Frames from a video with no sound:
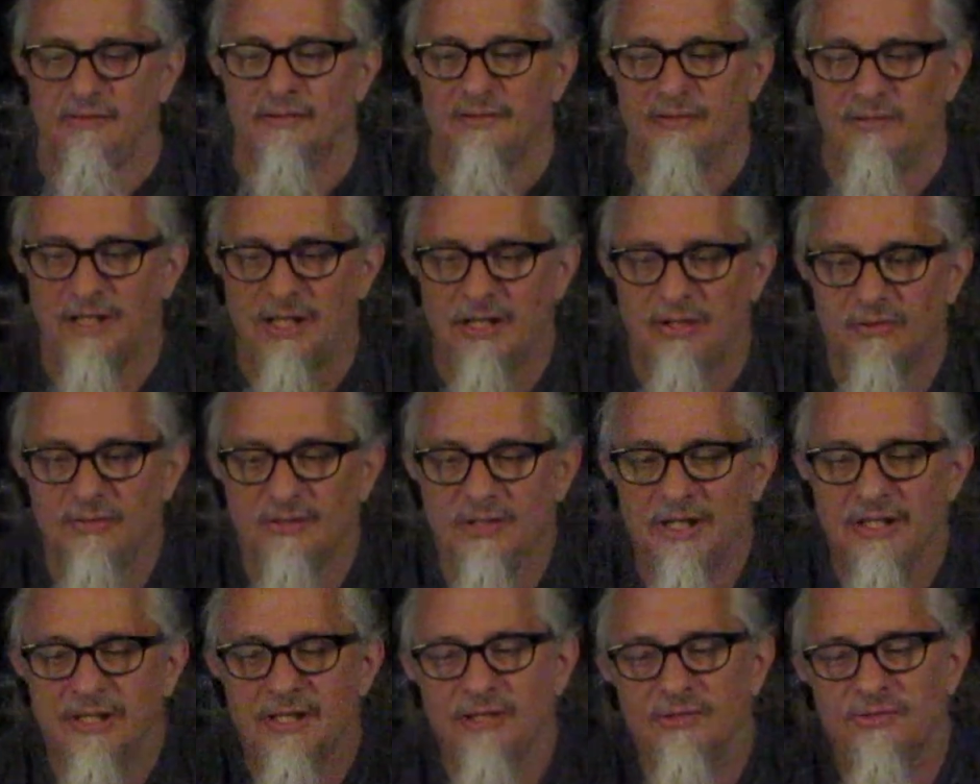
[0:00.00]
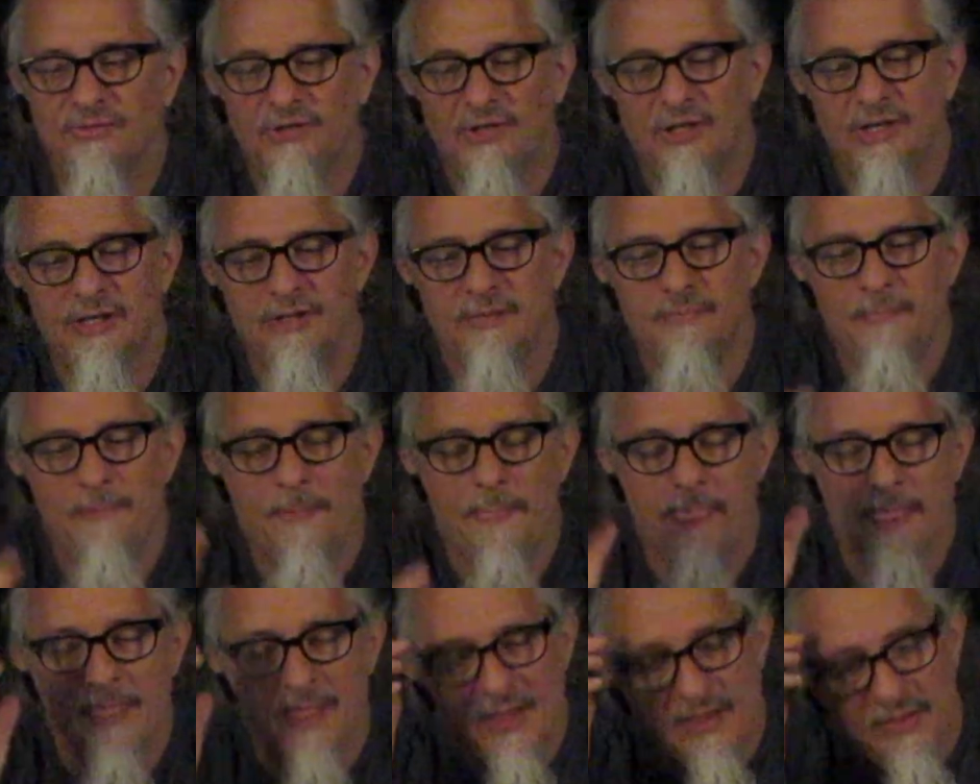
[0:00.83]
Now, like I said,
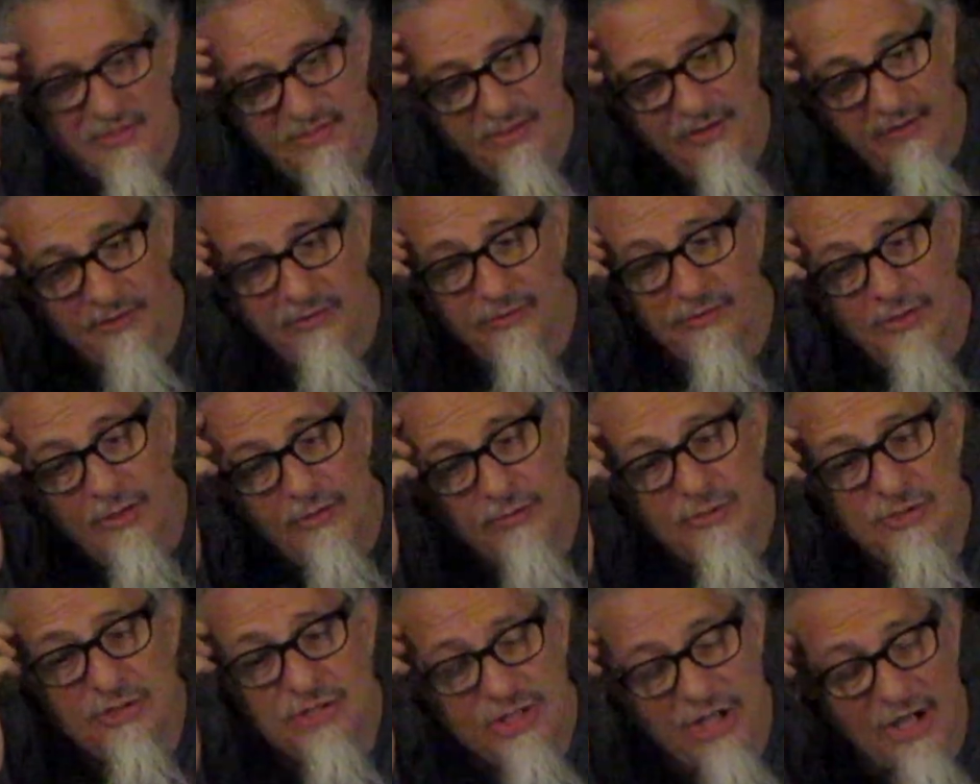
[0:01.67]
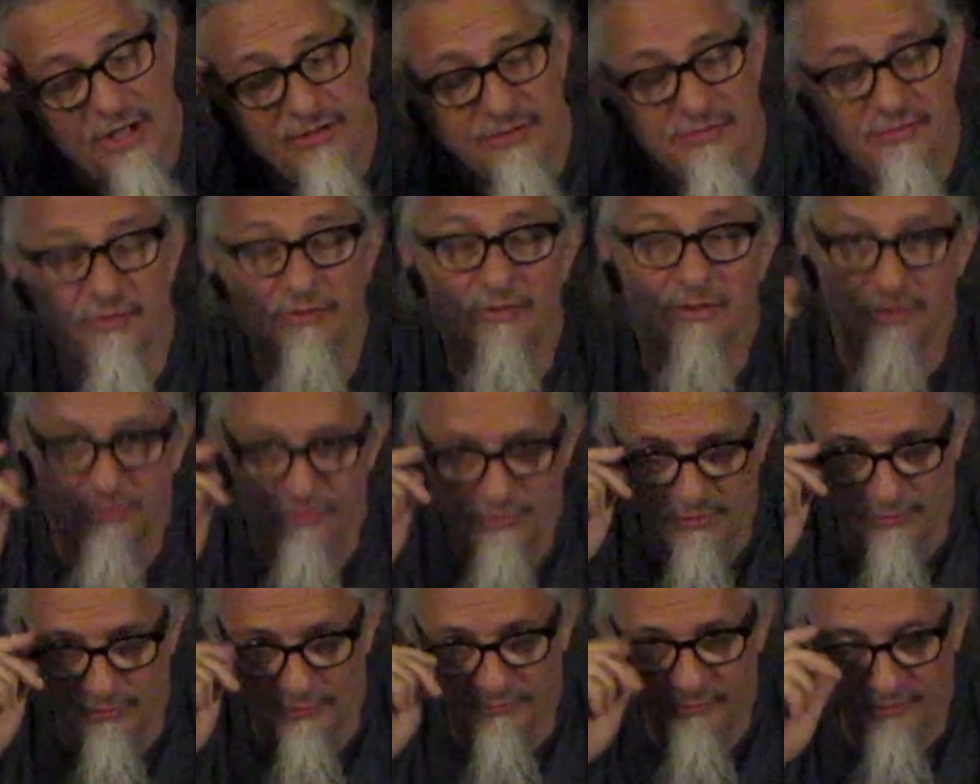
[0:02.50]
there are no gesture
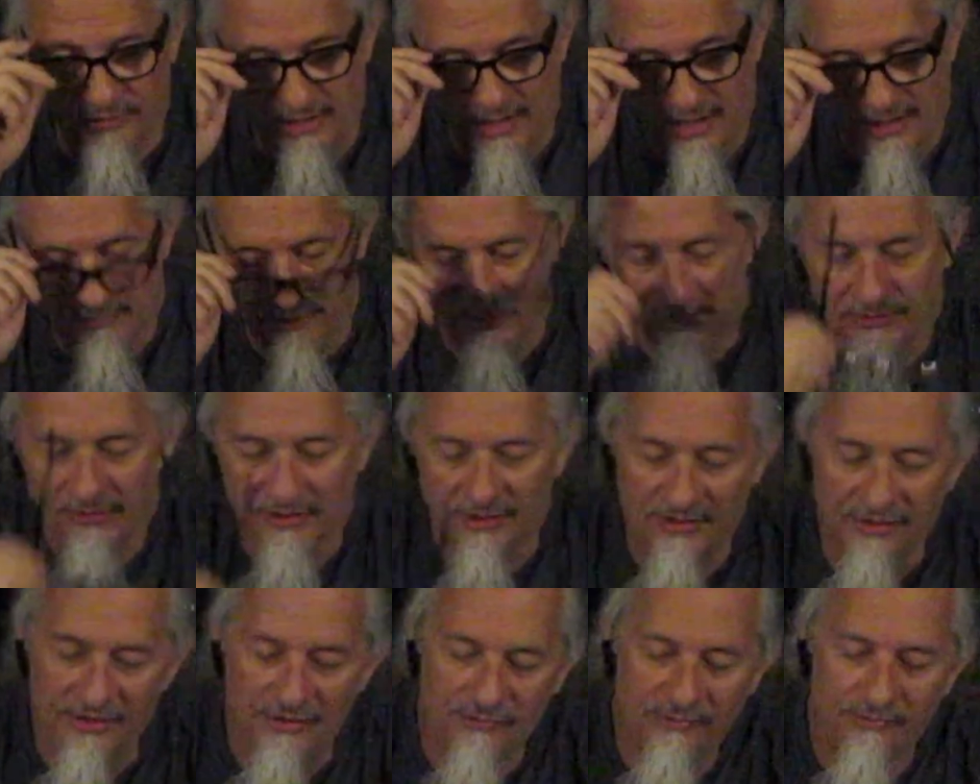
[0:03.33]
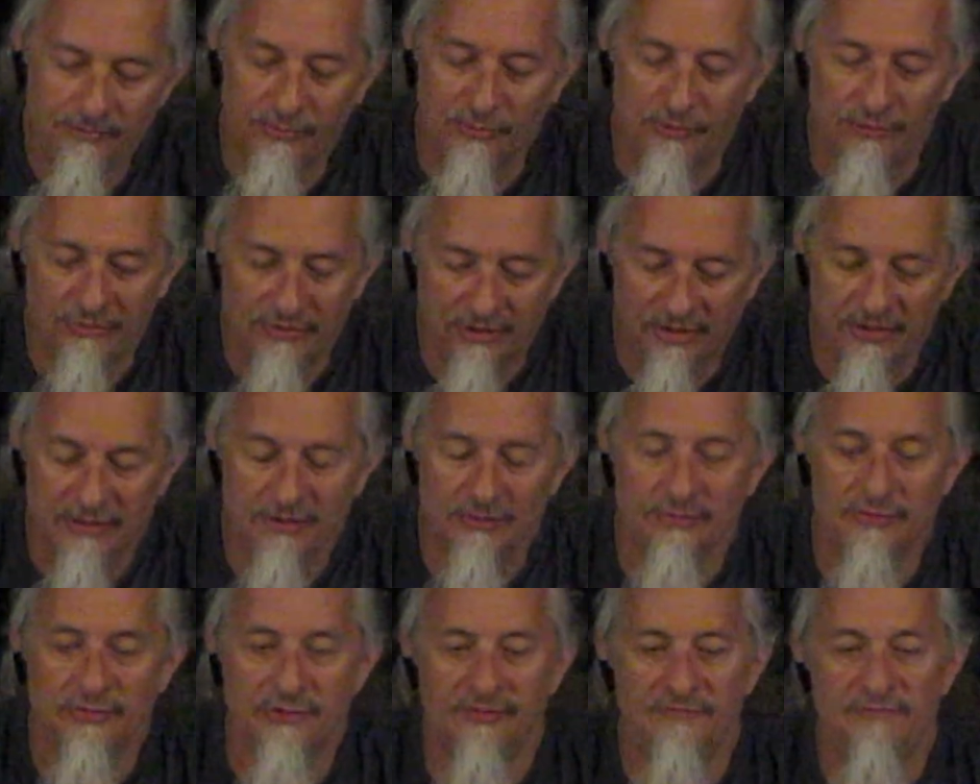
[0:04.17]
controls enabled on this
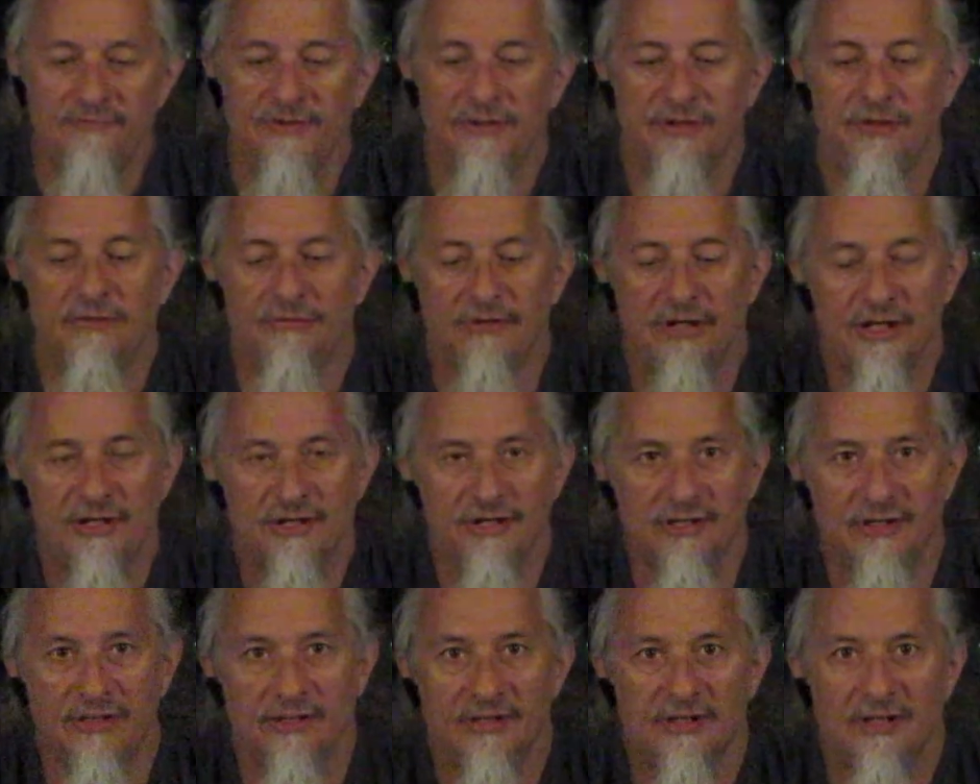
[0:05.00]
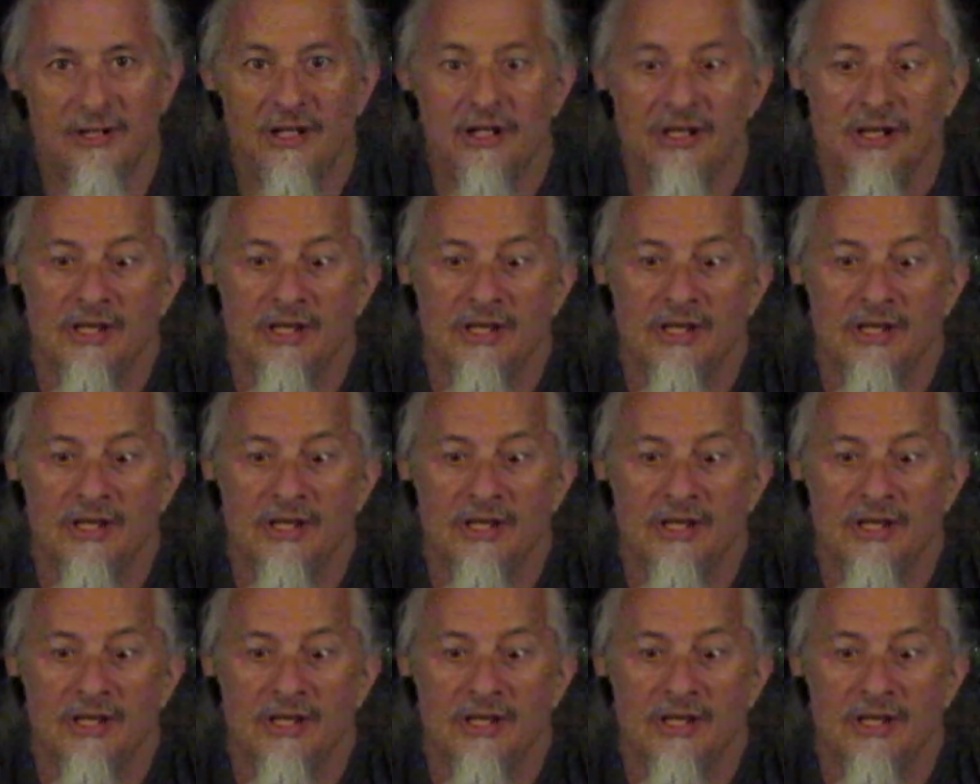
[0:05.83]
particular configuration.